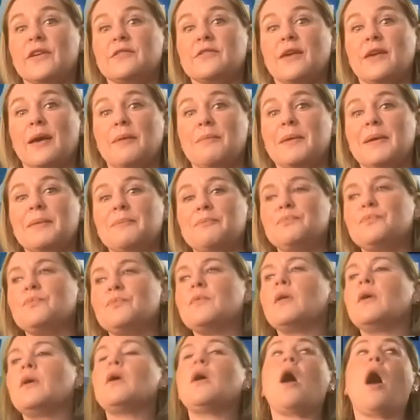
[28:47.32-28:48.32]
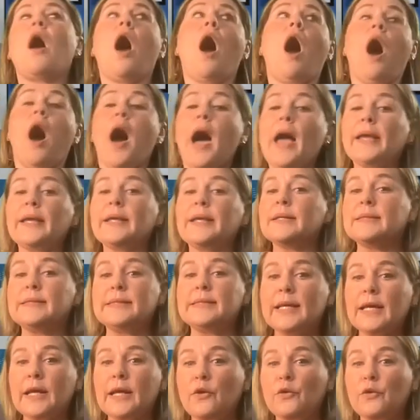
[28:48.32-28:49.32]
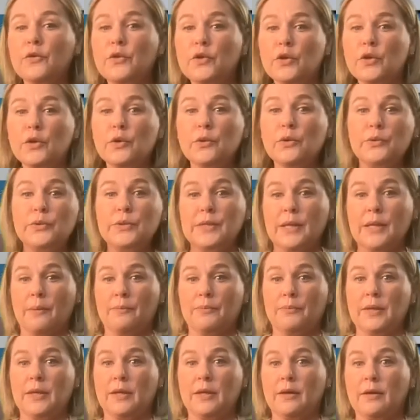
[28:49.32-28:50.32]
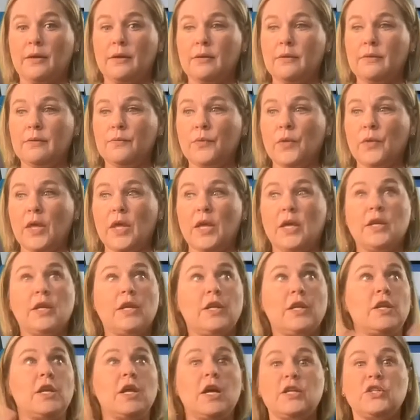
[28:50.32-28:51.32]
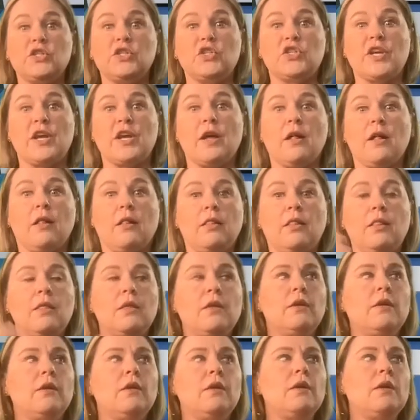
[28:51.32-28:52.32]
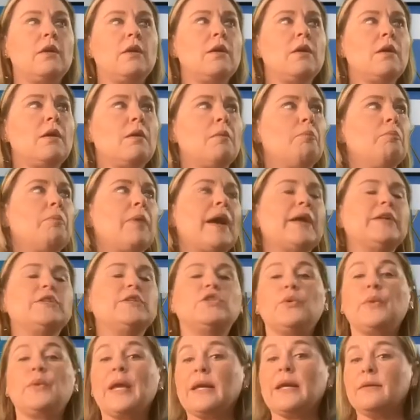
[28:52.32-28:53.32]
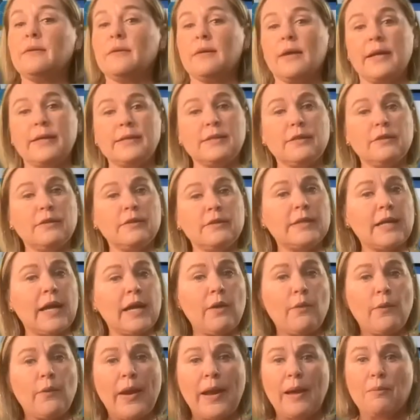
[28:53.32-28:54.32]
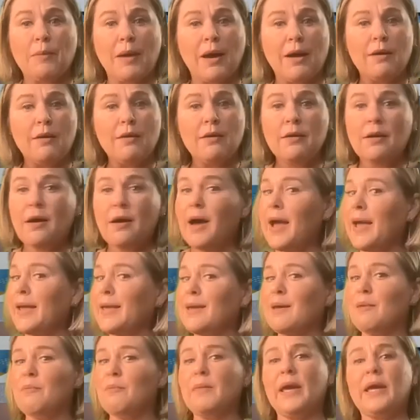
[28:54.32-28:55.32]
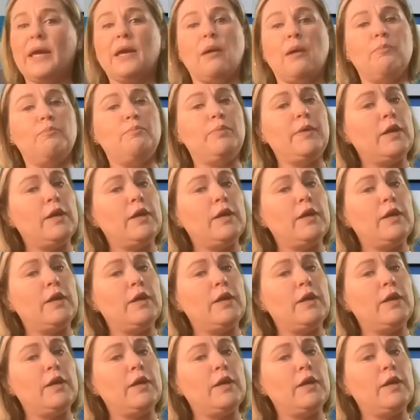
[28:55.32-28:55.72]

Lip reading: the assignment? I can tell you something in a nutshell by doing a nice little diorama. I can make a